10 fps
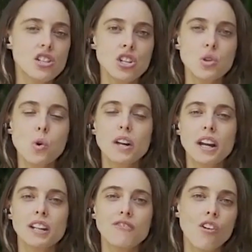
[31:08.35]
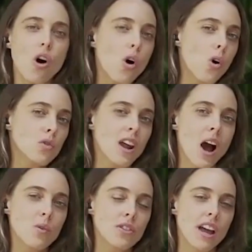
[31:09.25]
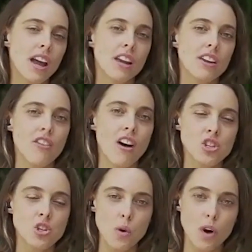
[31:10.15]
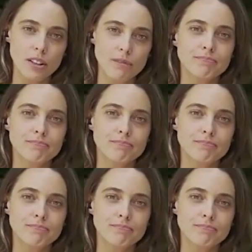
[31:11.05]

to you or get involved, how would they find your work?